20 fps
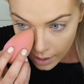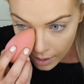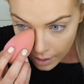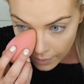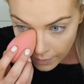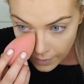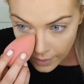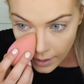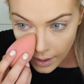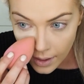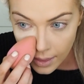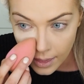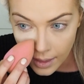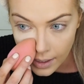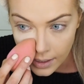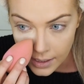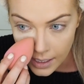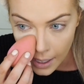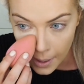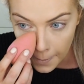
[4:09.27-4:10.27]
I feel like
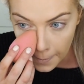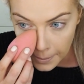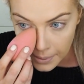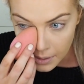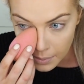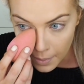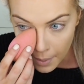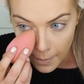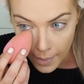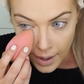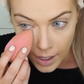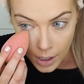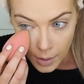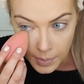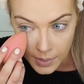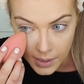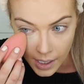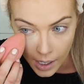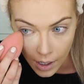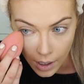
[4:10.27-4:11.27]
this helps my makeup
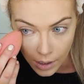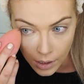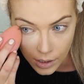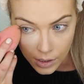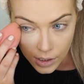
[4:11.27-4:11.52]
stay on